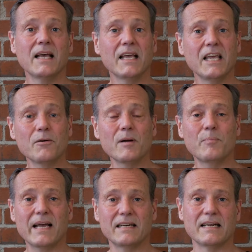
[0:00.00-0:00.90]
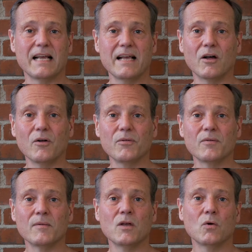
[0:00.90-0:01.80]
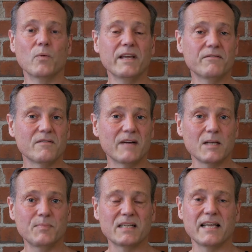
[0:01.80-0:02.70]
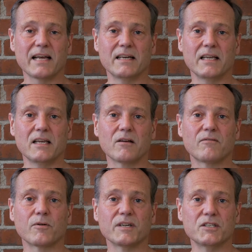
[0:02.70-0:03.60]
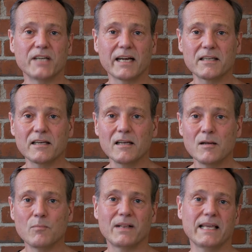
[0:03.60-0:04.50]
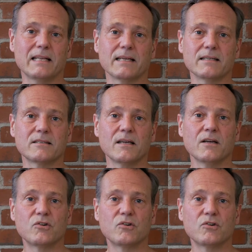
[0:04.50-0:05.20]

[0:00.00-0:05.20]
Here at Pagdin Health, we have developed a technique for injecting platelets